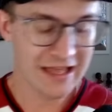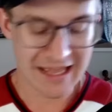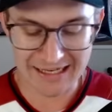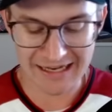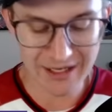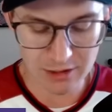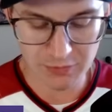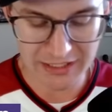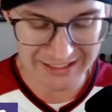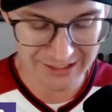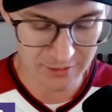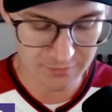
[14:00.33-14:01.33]
It kind of
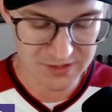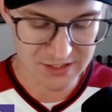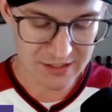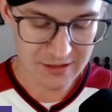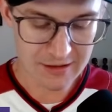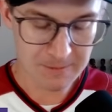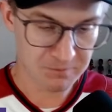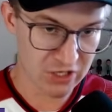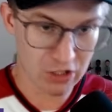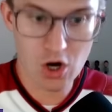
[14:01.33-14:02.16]
becomes, there